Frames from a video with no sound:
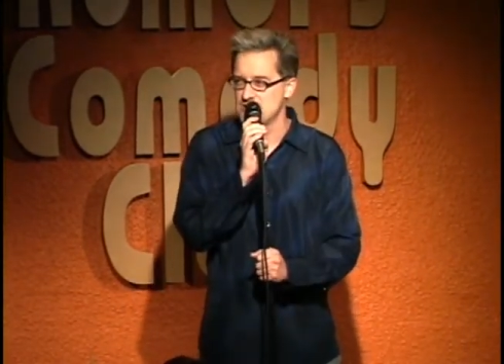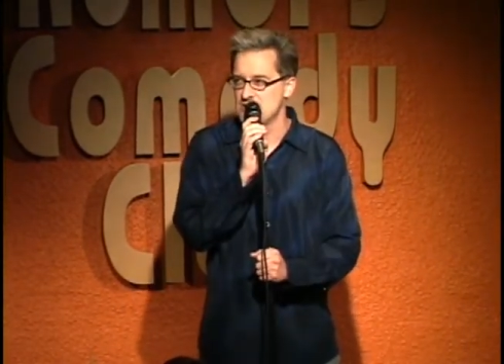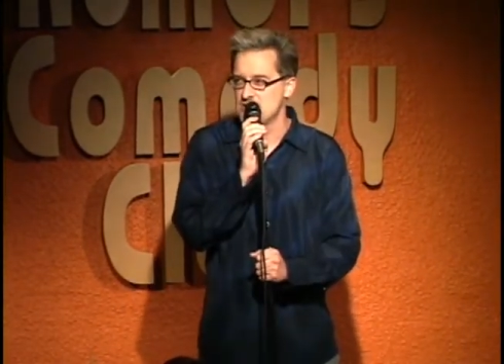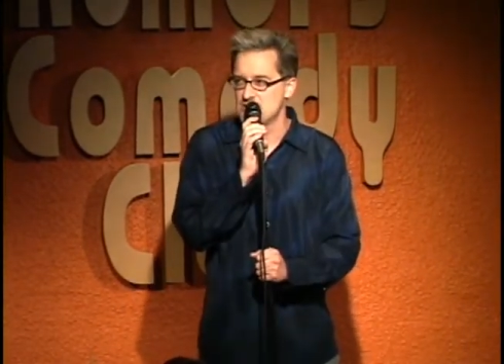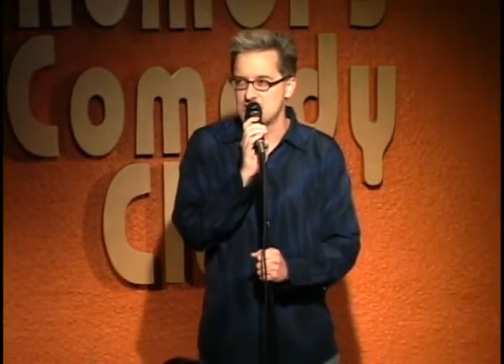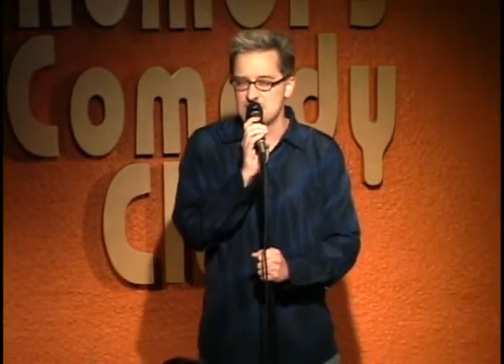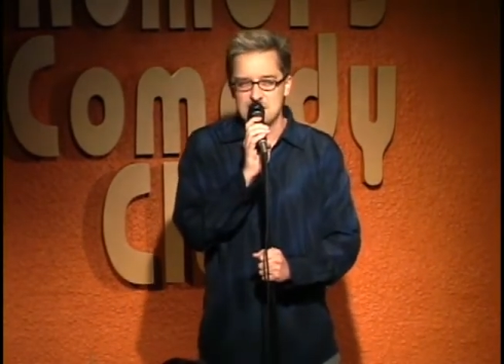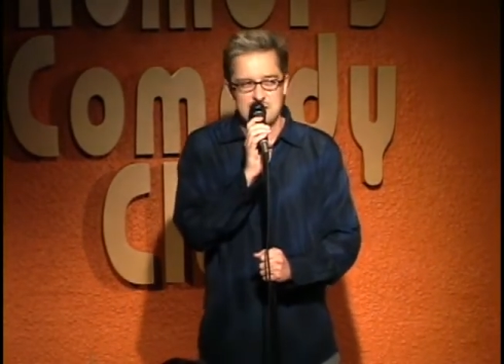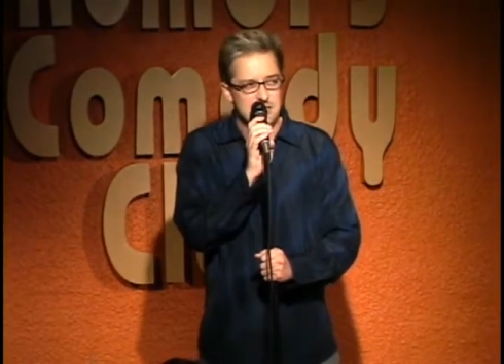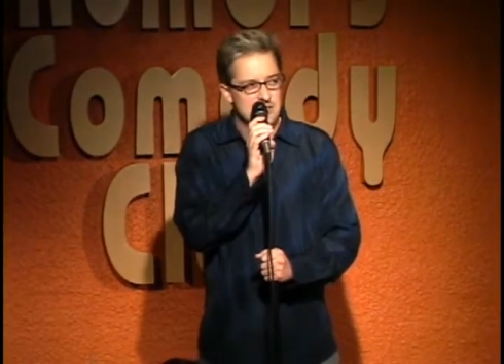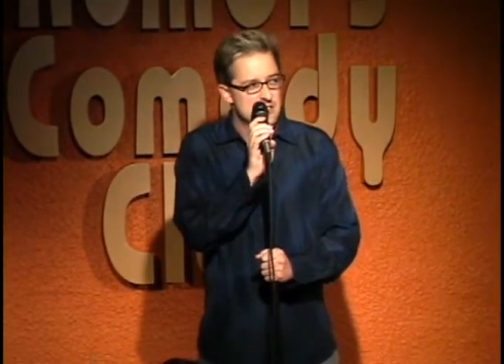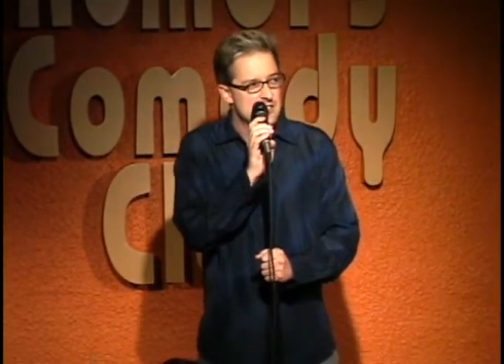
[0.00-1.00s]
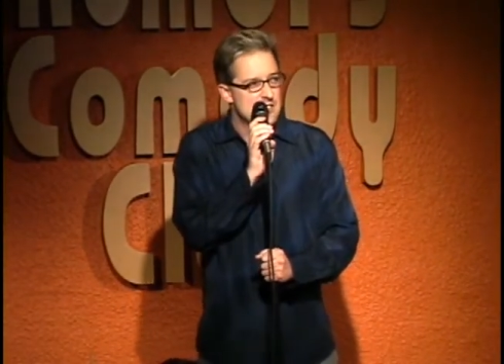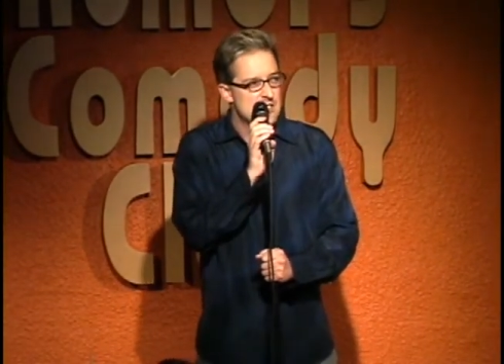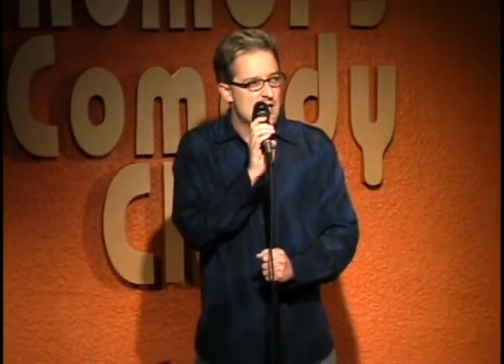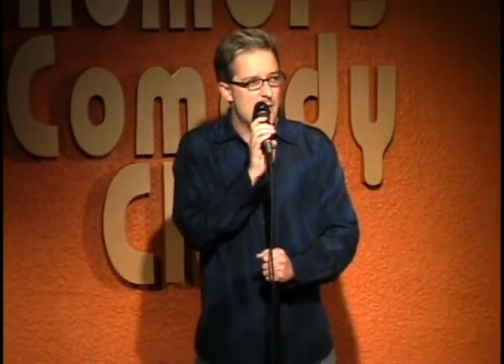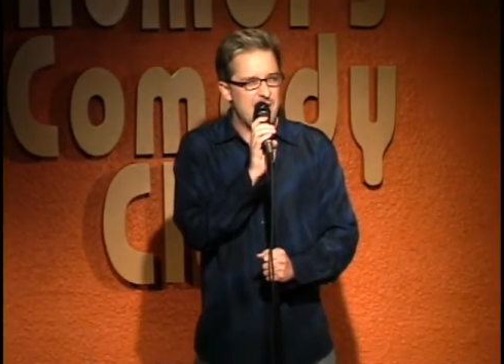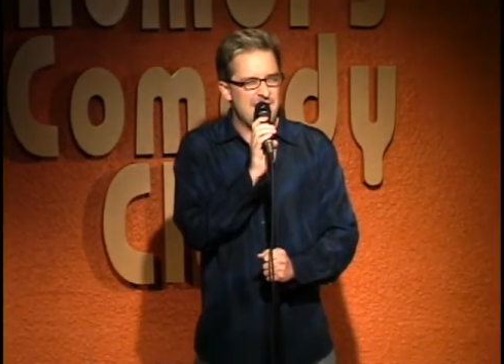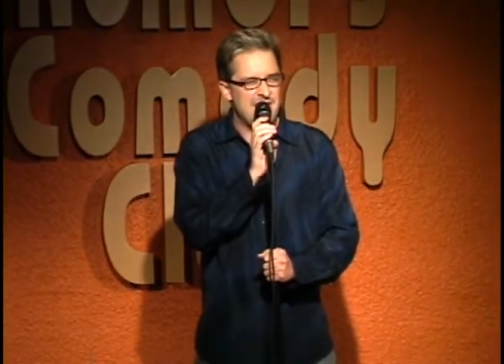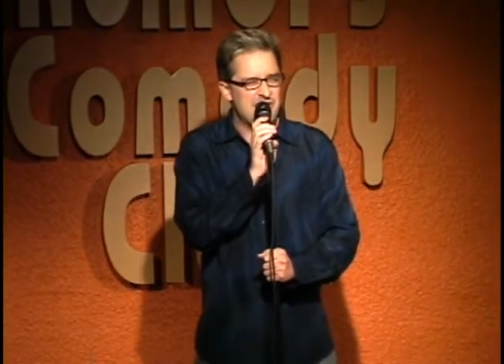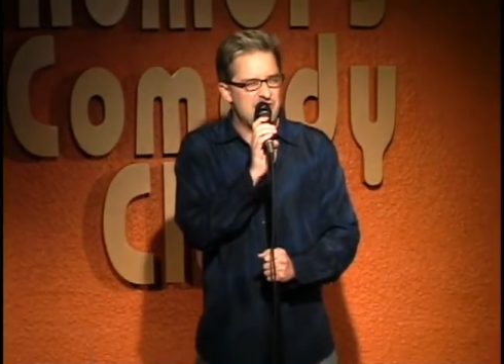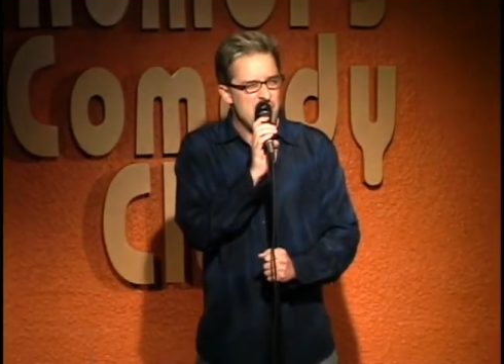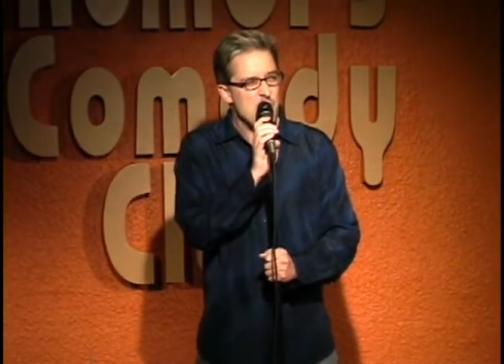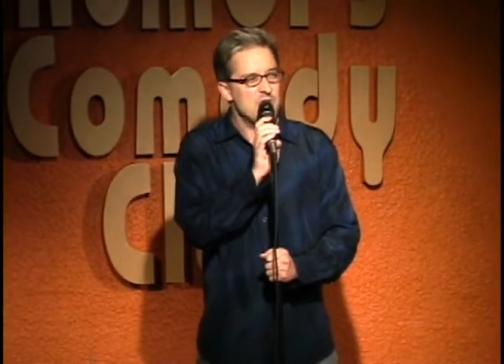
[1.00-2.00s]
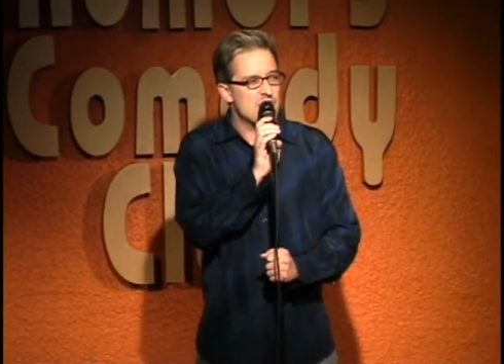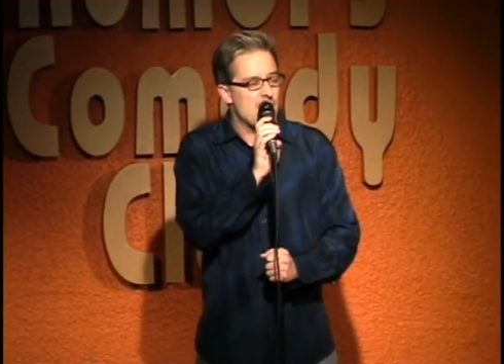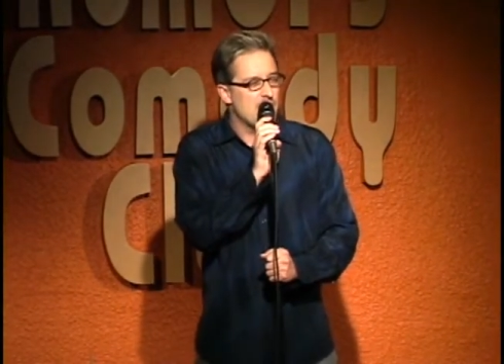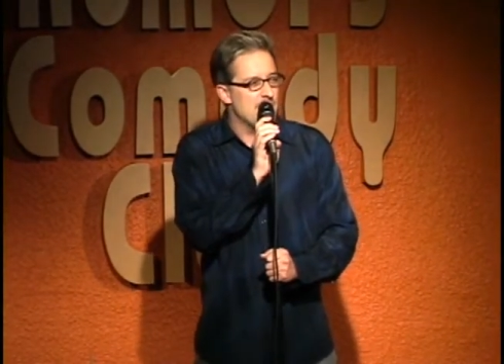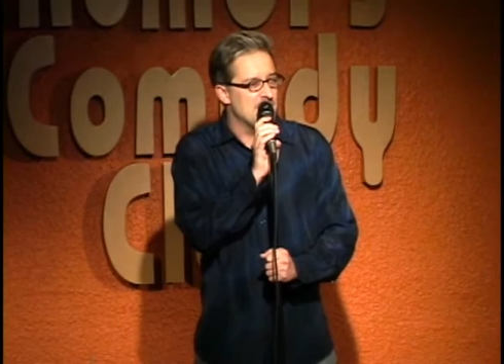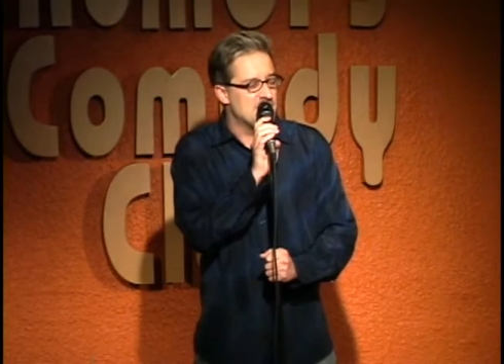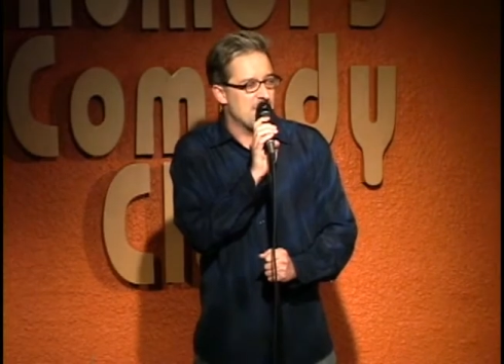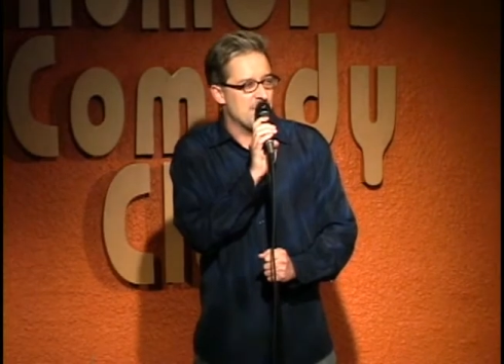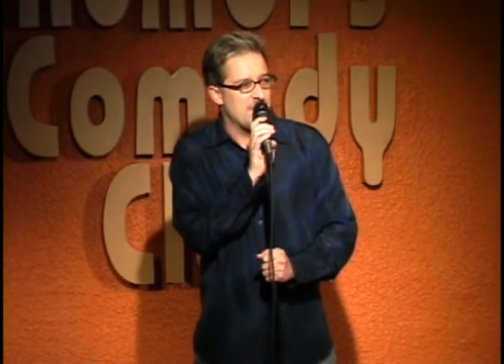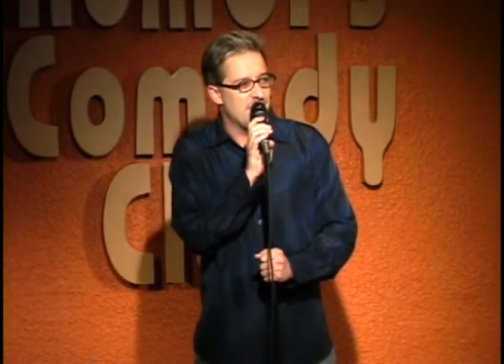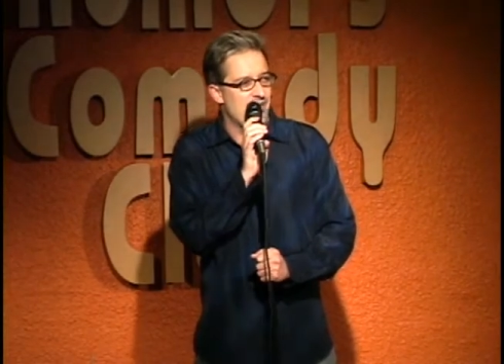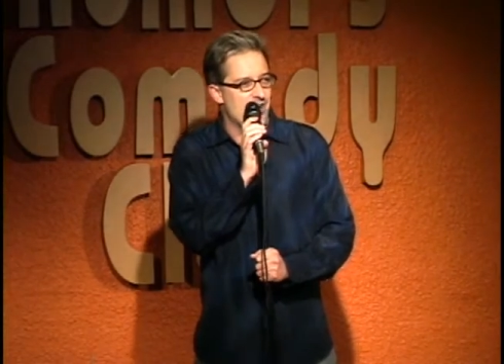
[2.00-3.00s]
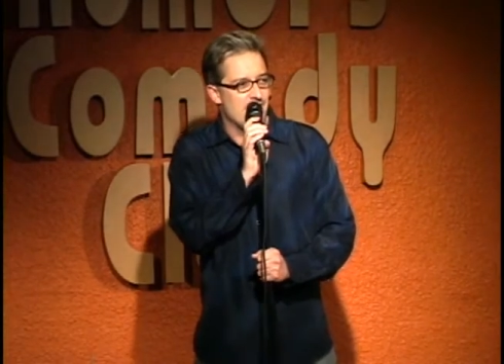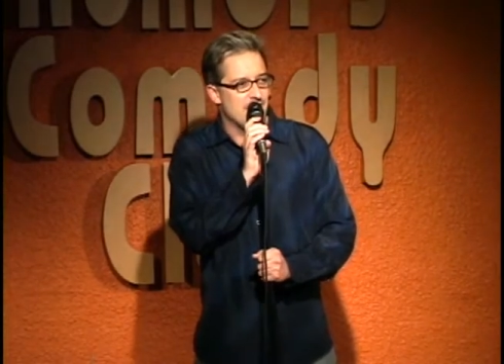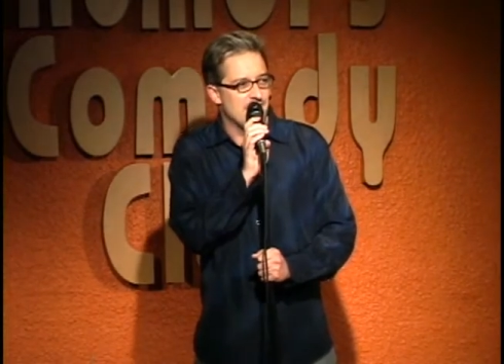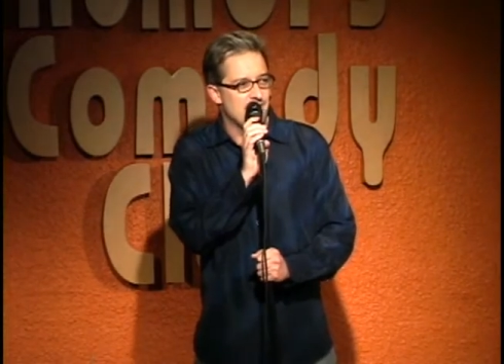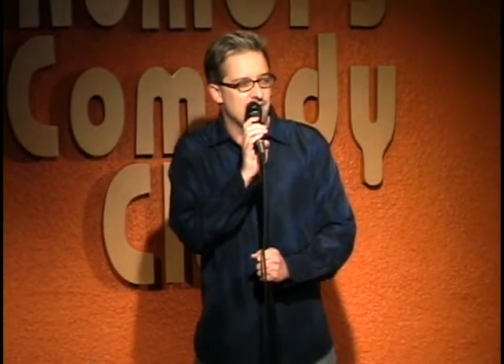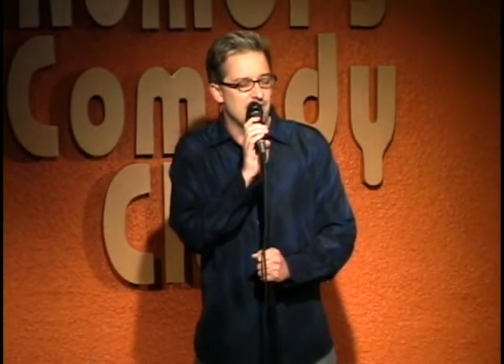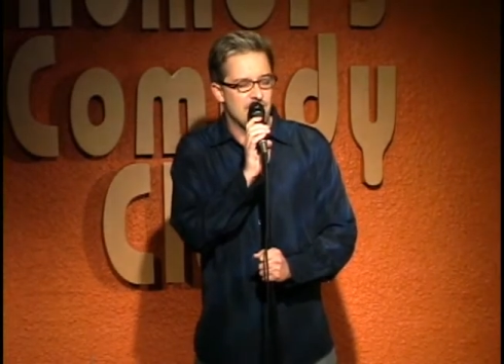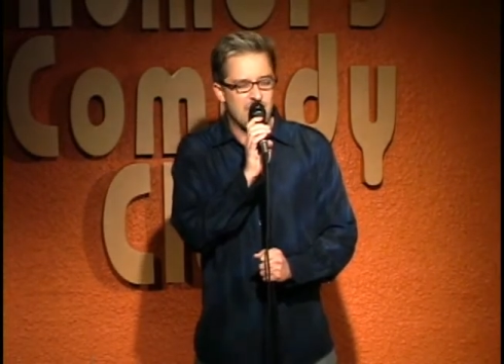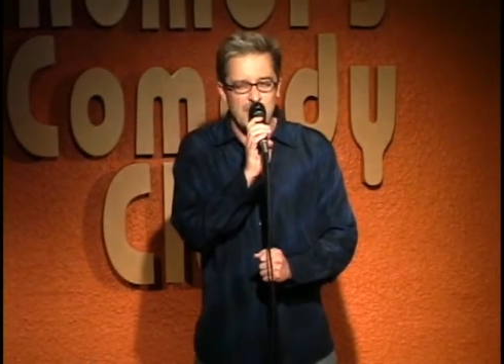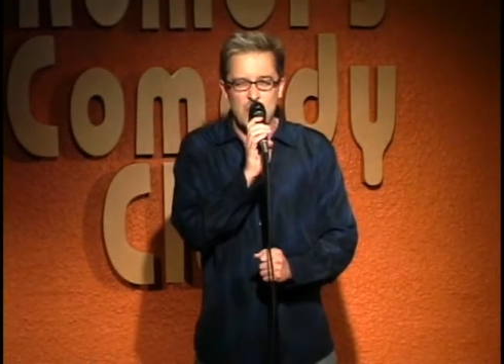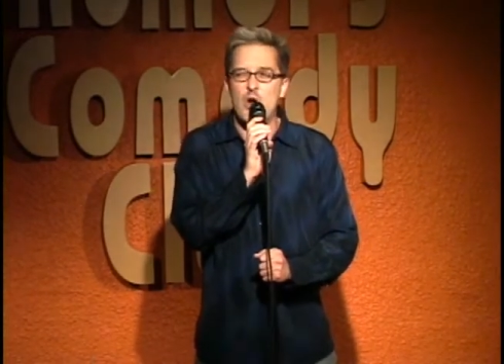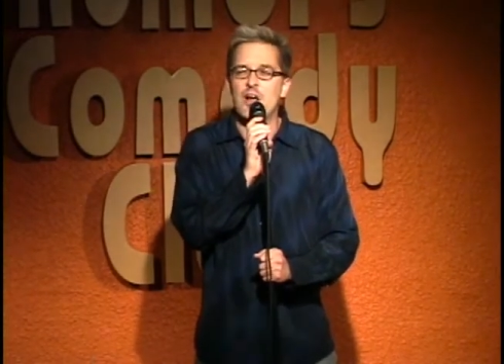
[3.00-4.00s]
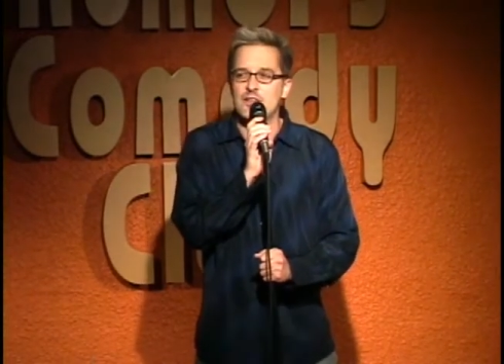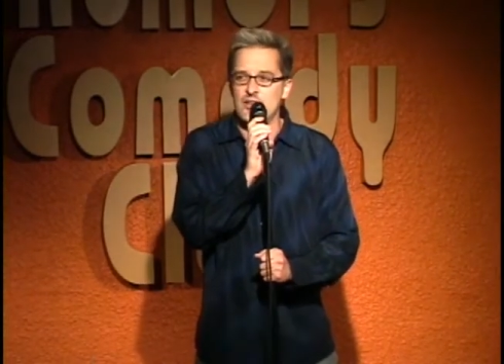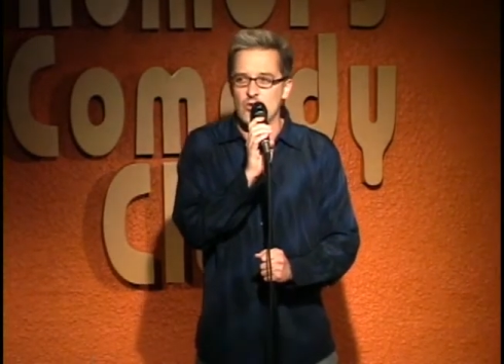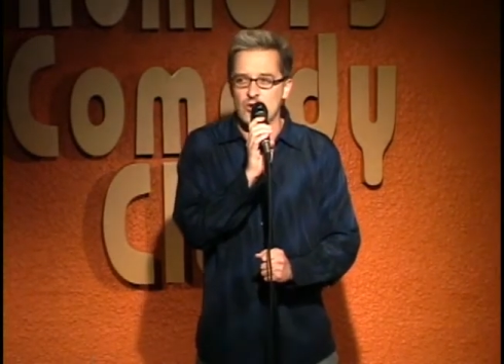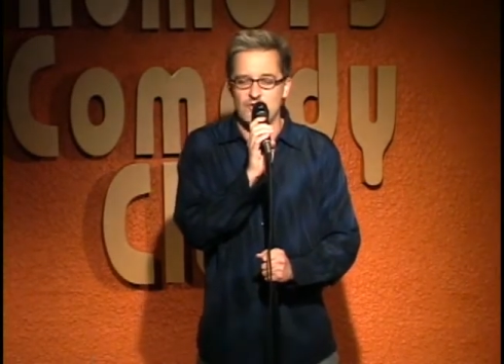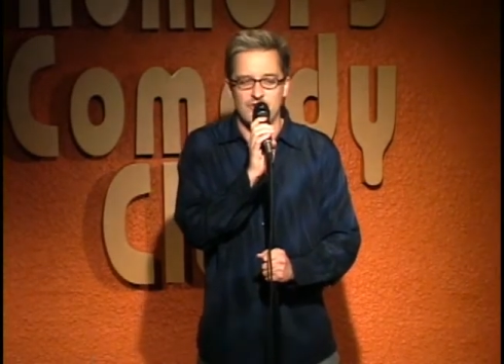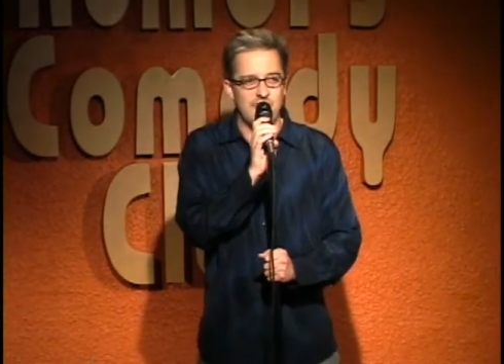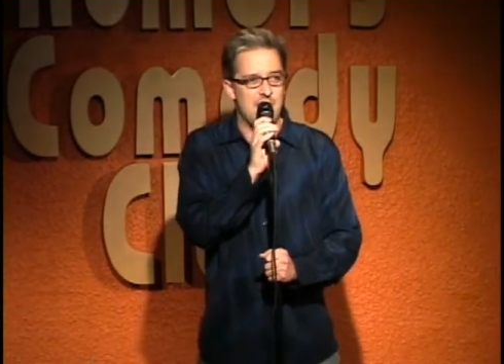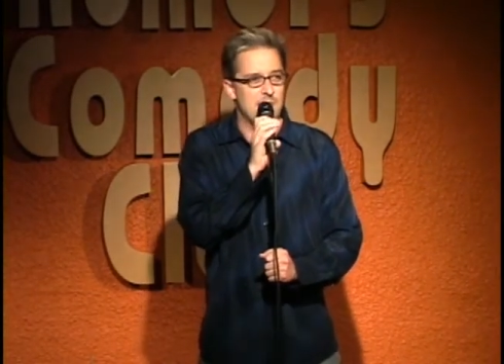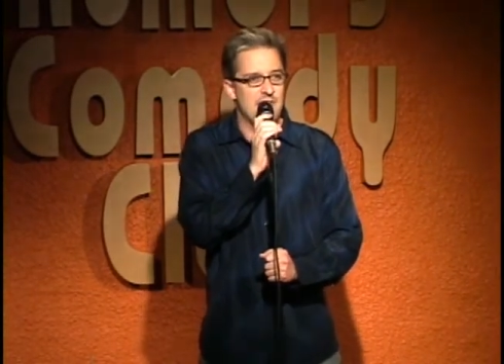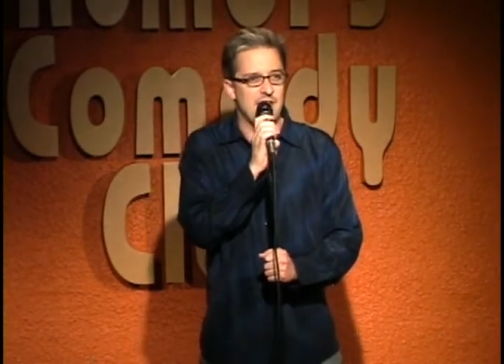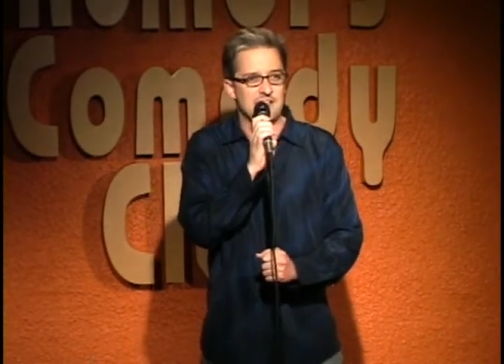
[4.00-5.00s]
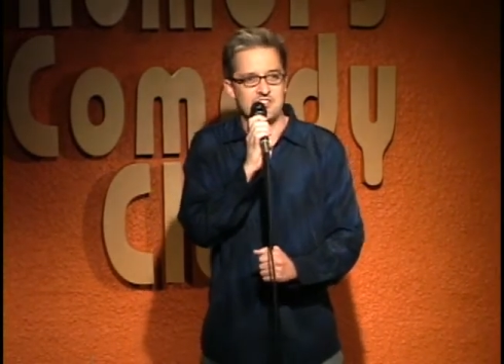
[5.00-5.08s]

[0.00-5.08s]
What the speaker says: And we get these huge arguments about the dog, you know, and every time I walk in the door it's the same thing.